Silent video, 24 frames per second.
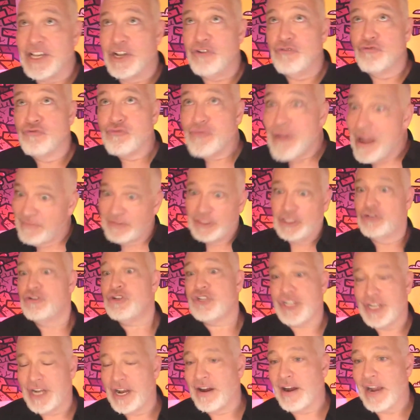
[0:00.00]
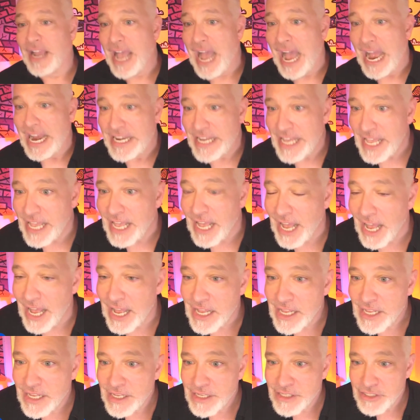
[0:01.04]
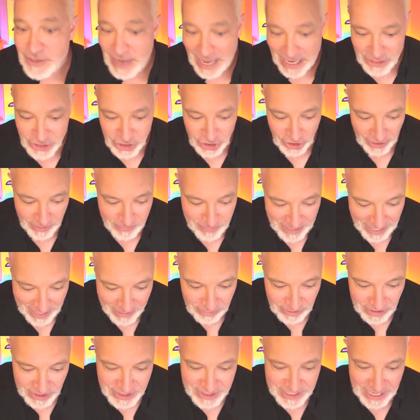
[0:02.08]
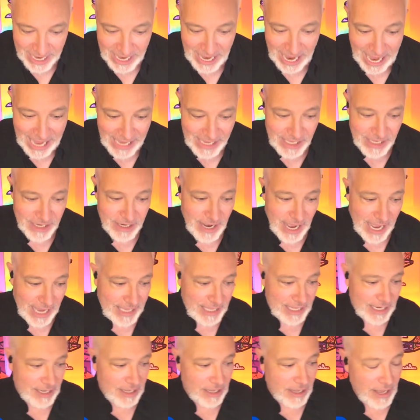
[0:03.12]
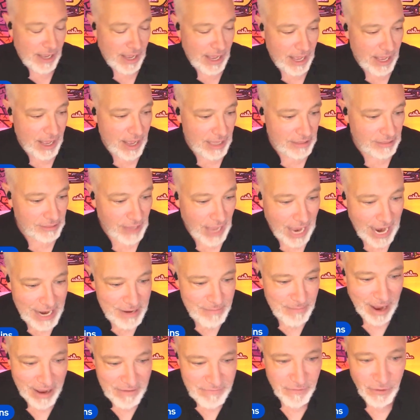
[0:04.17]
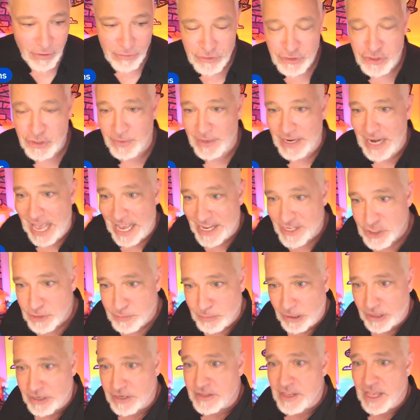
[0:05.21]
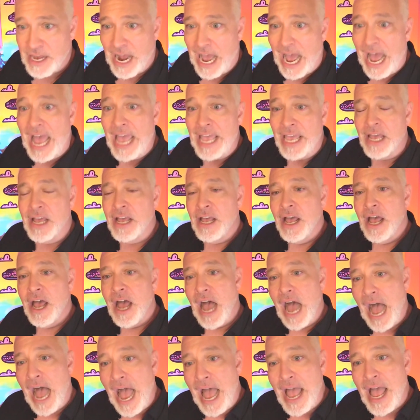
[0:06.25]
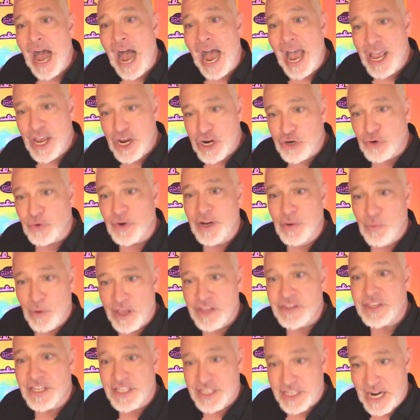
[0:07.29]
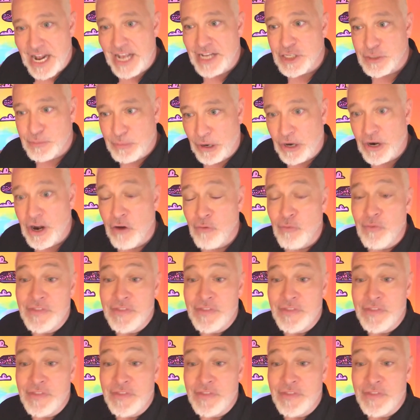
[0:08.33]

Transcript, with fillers: that's a revolutionary idea to actually be able to say I could I could uh, uh align my vote to an expert that I I, I, agree with as an expert.